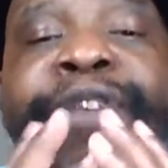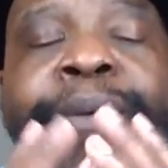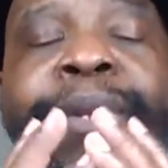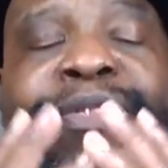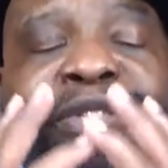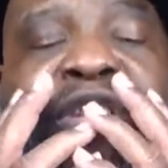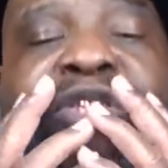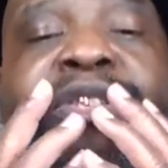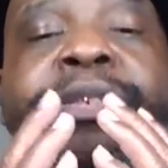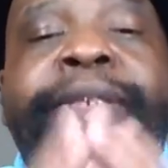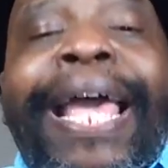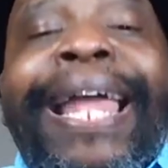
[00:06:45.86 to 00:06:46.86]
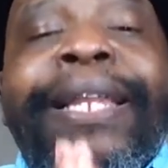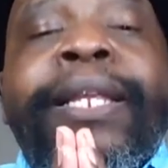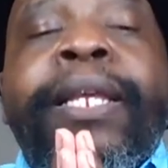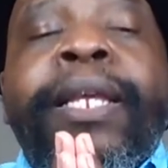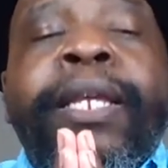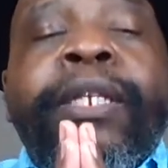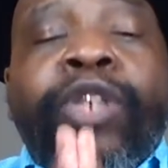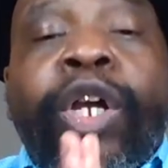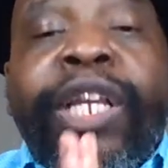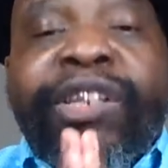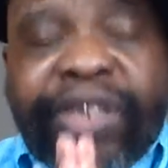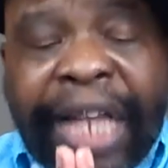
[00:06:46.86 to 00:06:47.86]
have just
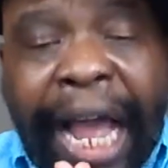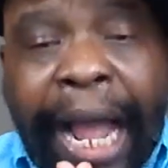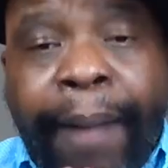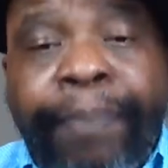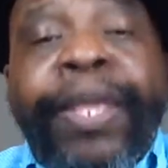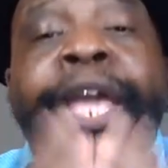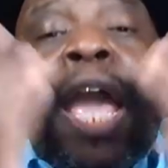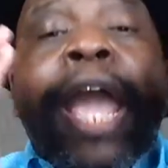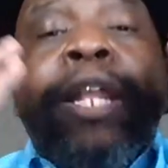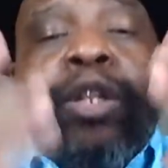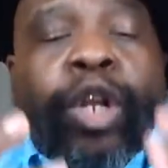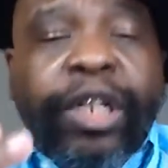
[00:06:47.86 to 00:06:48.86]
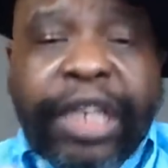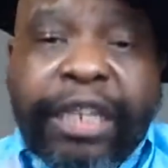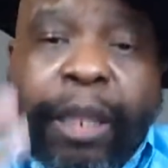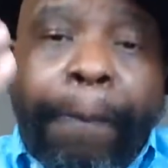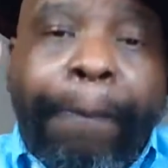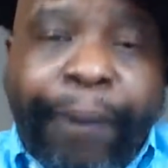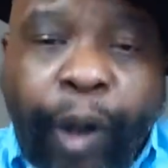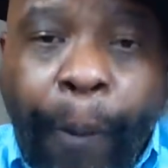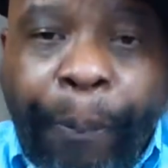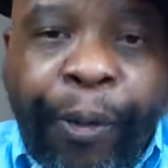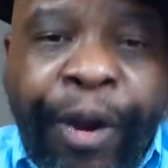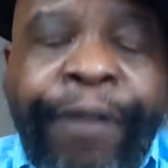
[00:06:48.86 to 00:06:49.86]
took his time and looked at the
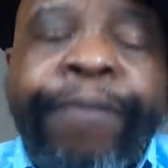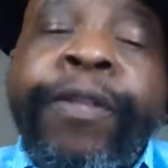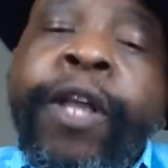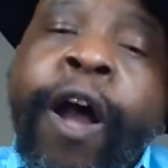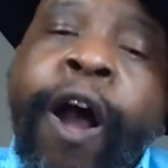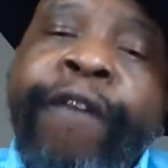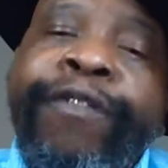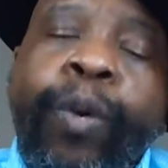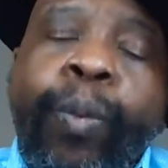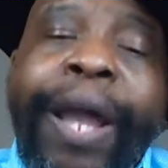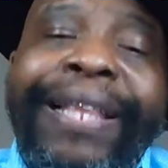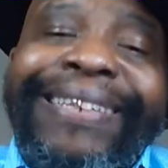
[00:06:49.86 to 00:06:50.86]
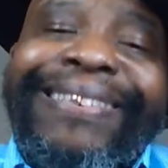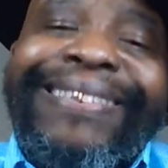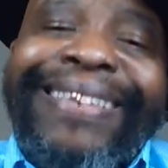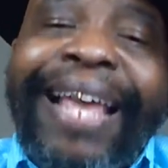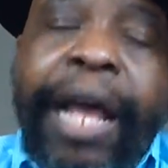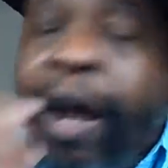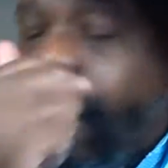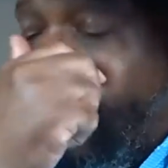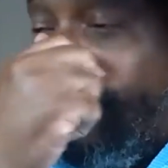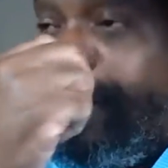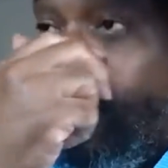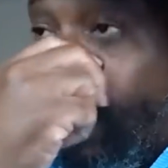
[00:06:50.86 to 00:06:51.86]
blueprint of the way the
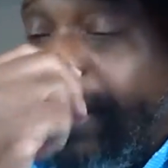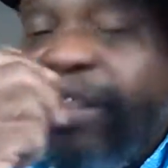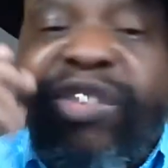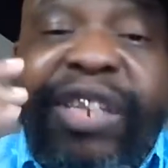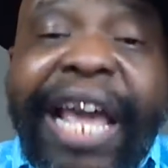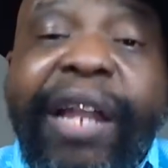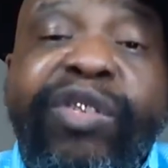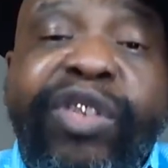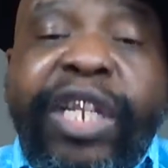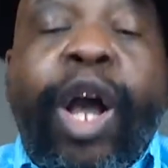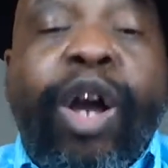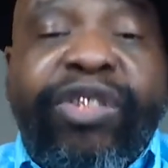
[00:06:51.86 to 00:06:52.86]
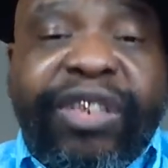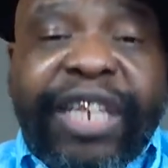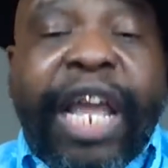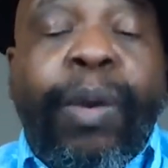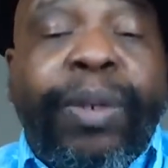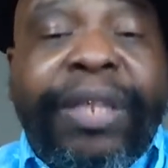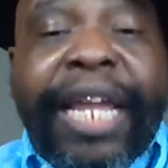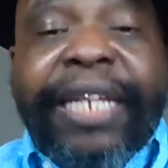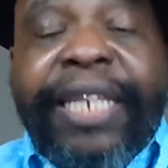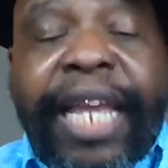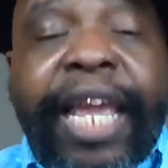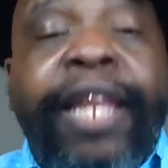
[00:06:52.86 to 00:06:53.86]
Seattle Seahawks did what they
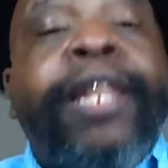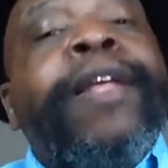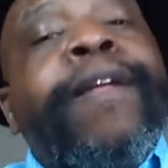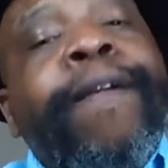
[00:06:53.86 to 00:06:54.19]
did,